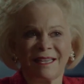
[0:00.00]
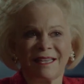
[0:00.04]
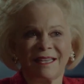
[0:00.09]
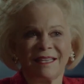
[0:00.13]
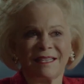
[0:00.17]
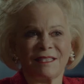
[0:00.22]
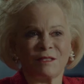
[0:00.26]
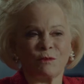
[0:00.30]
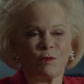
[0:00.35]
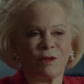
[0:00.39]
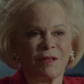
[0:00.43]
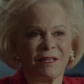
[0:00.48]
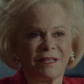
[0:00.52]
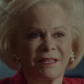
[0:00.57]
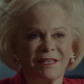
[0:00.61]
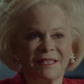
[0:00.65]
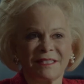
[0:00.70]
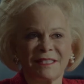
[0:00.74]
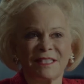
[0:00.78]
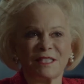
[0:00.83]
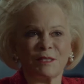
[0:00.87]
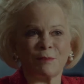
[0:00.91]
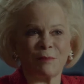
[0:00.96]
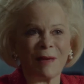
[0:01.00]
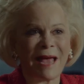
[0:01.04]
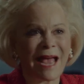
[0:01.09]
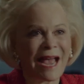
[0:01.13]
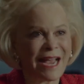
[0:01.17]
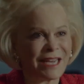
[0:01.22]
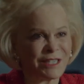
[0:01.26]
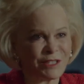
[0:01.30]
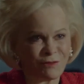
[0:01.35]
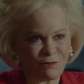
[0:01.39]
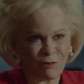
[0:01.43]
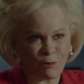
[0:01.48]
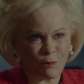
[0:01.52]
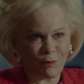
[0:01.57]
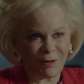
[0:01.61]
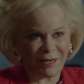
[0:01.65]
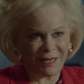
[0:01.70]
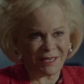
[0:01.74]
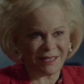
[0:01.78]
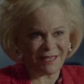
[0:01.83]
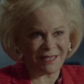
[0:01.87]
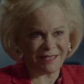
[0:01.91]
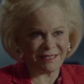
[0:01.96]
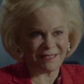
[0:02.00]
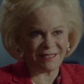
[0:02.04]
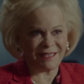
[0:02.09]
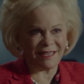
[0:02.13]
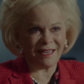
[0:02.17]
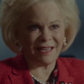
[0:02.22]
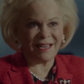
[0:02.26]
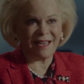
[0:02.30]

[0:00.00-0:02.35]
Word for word: his willingness, his passion for what he does,